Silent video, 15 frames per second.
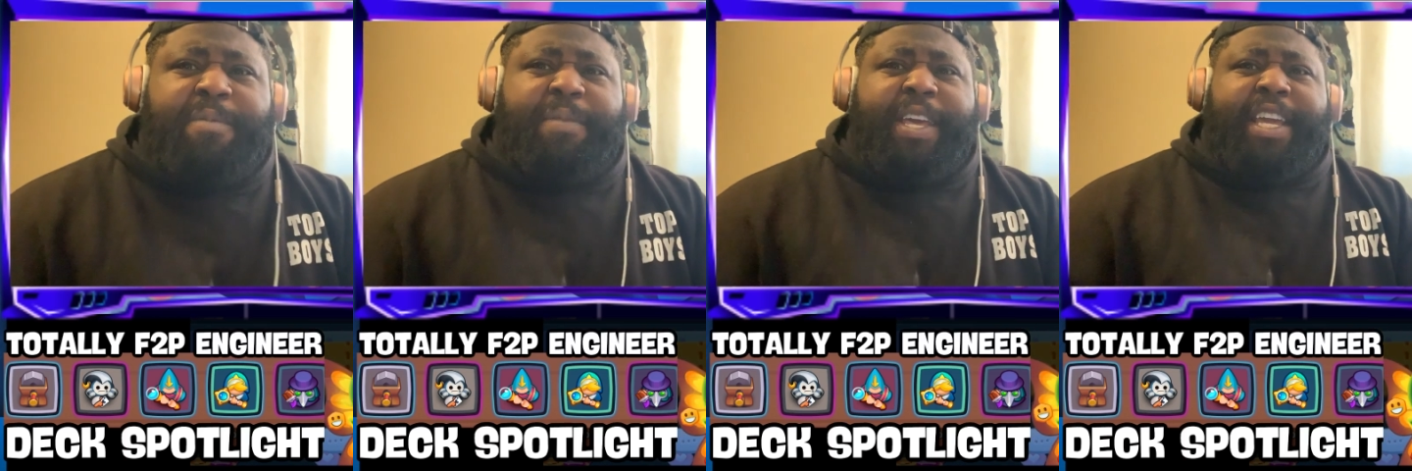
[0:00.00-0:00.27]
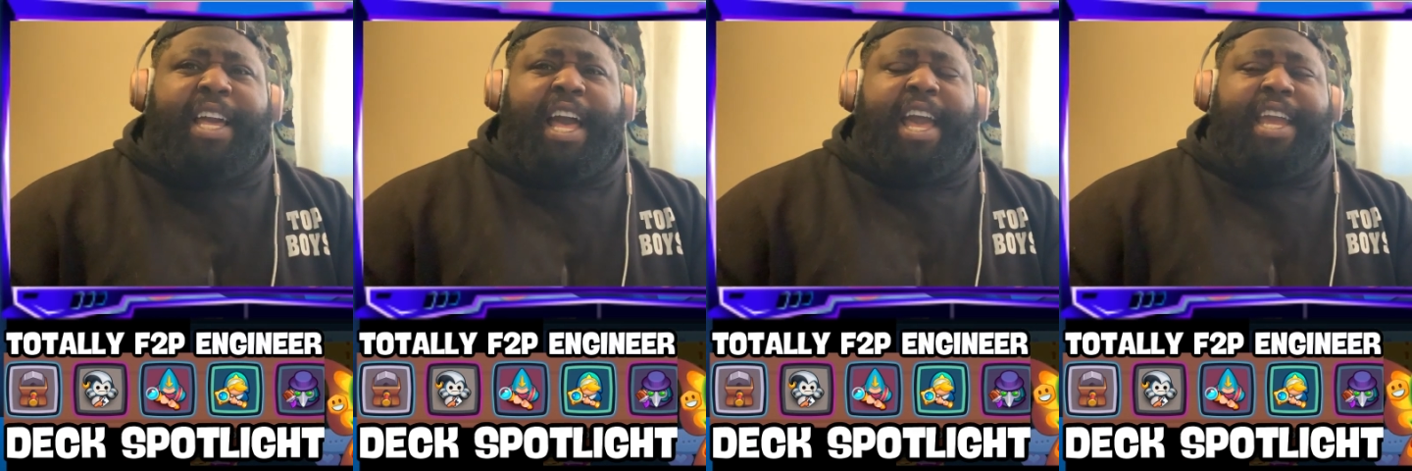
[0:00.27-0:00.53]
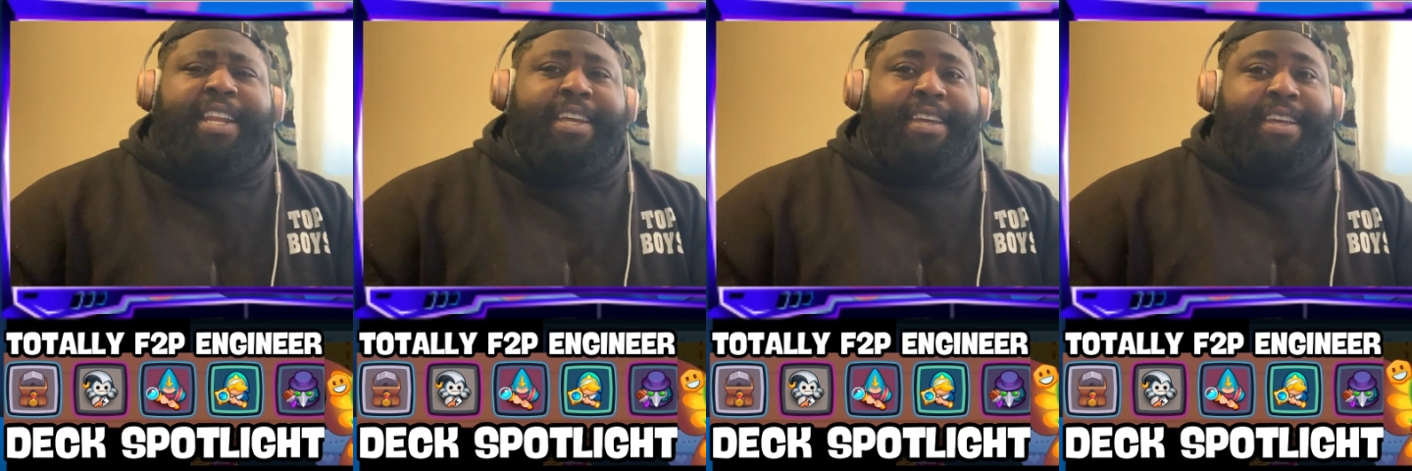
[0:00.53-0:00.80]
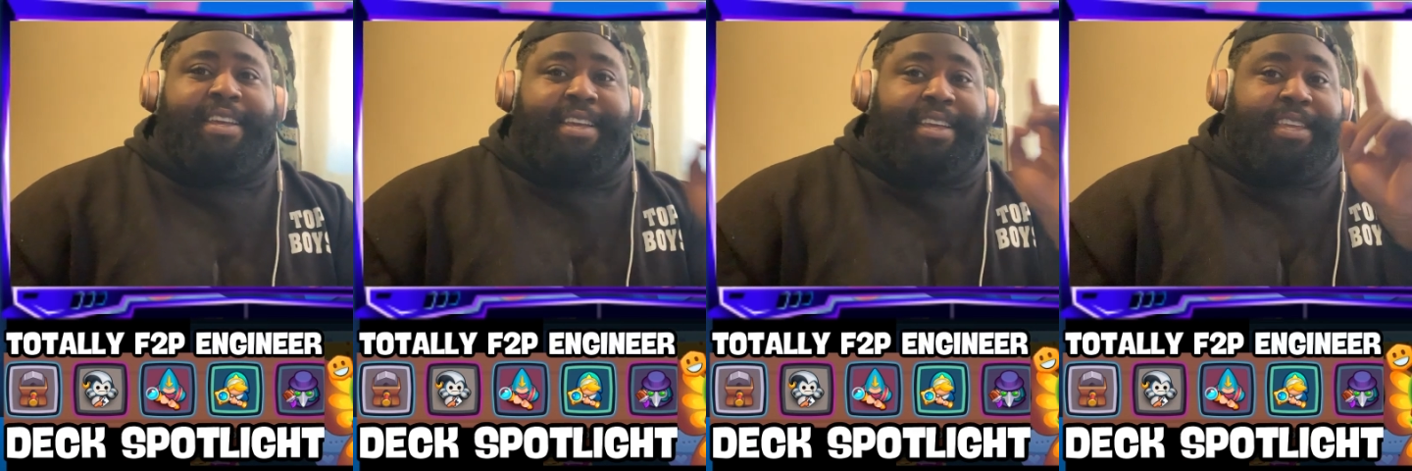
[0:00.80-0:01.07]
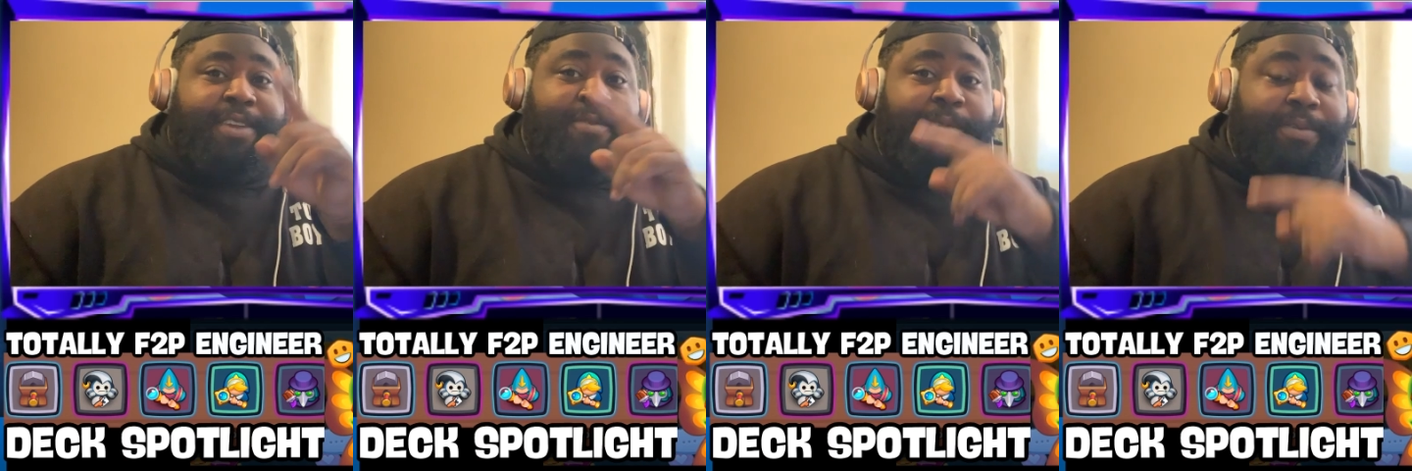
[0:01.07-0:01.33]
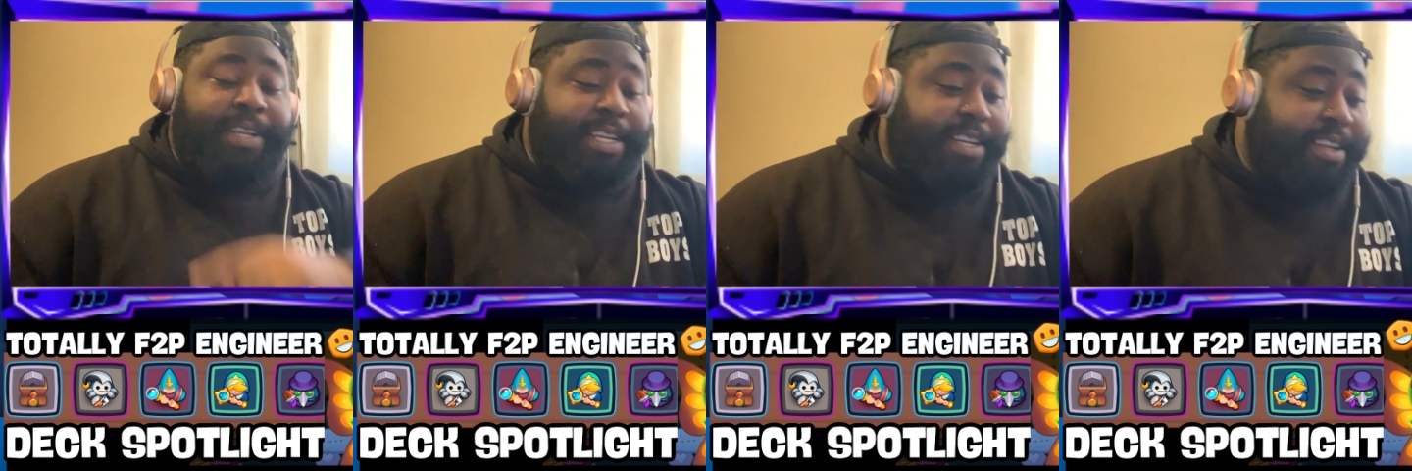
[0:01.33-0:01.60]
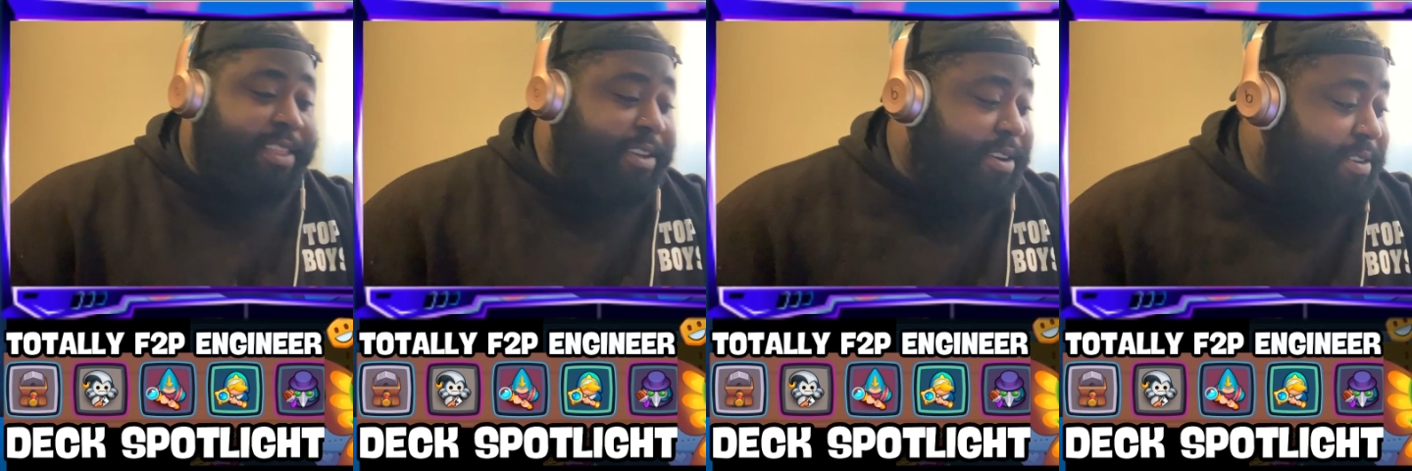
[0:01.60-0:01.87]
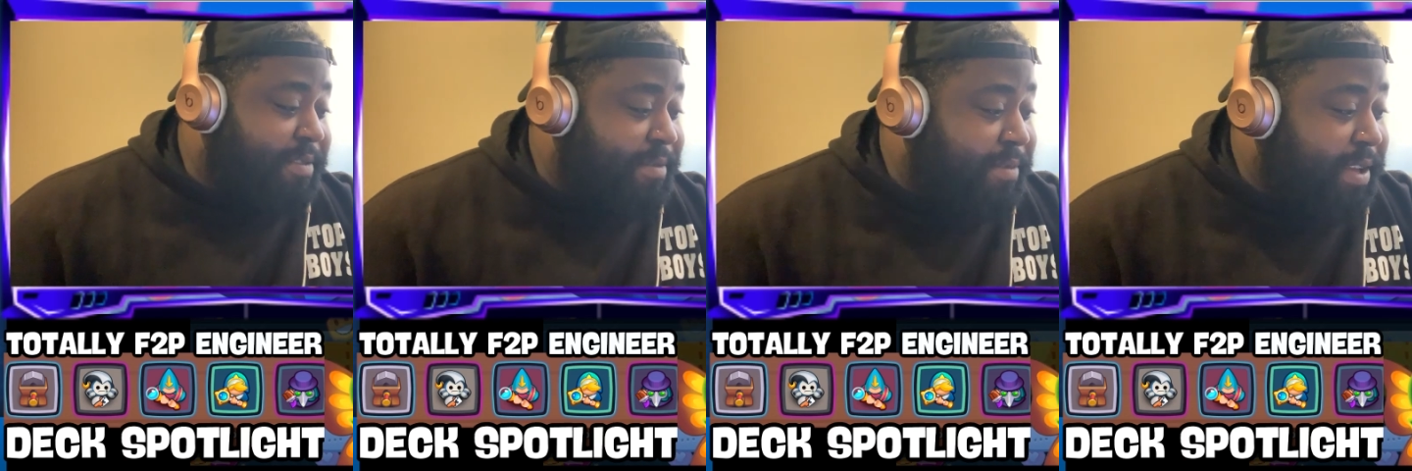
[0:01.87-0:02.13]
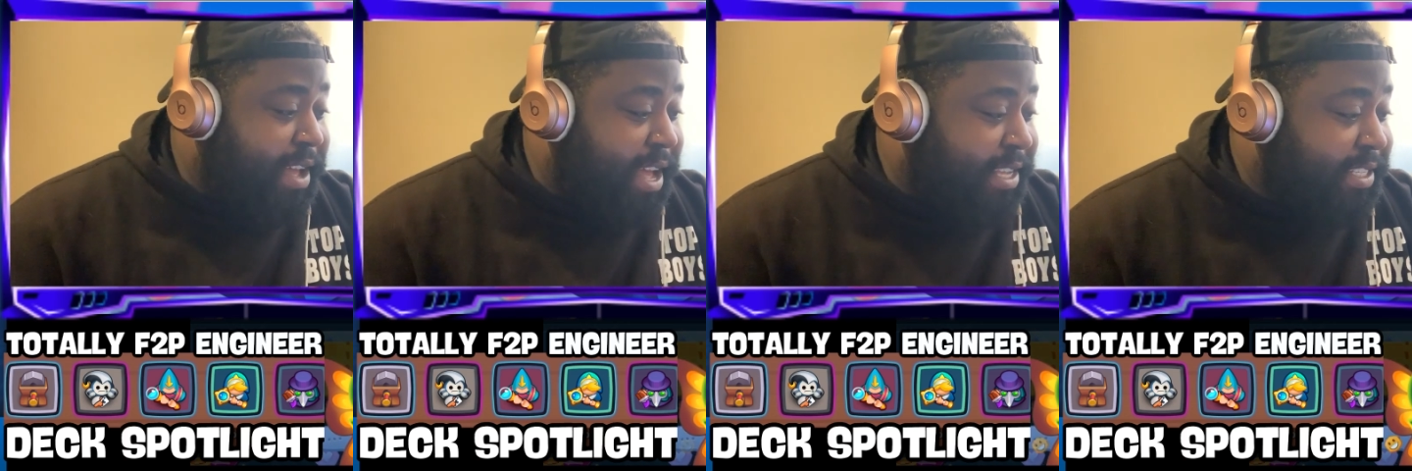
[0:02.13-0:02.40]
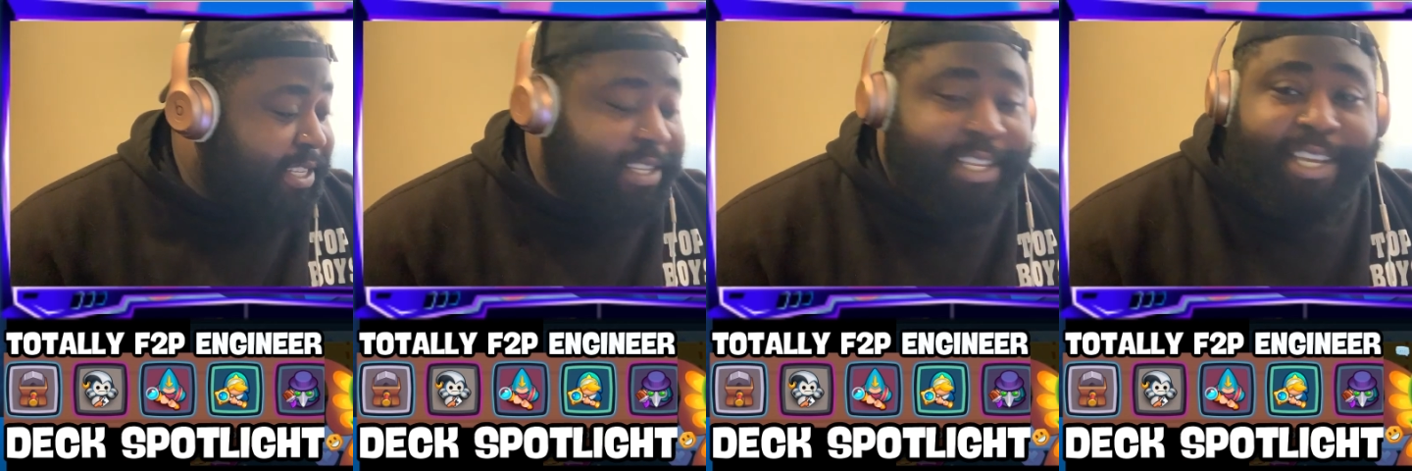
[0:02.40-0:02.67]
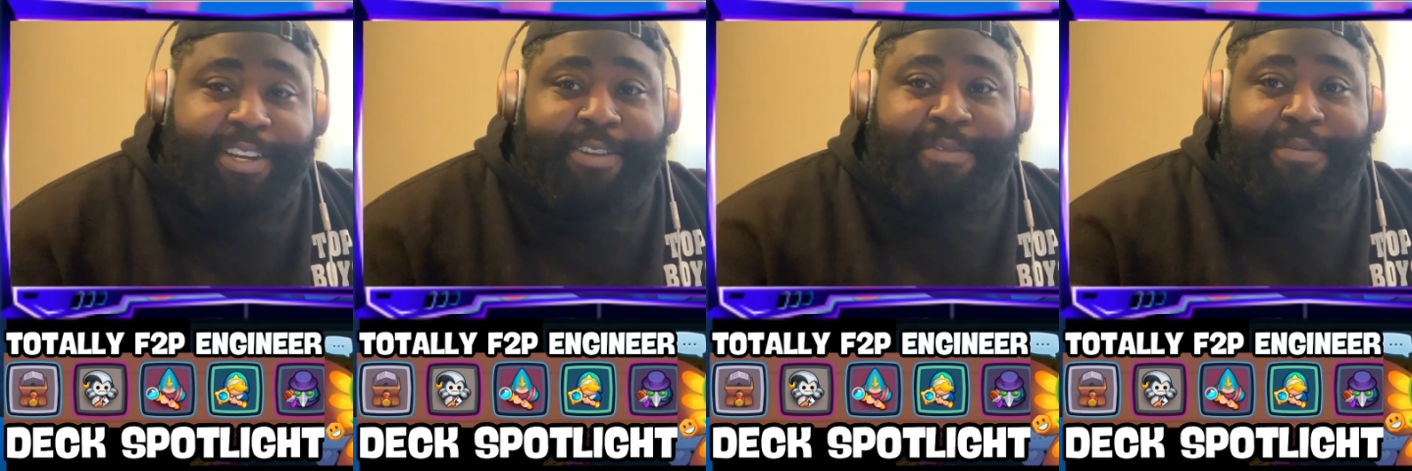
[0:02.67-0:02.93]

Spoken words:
play guide. You won't need another. I'll see you later.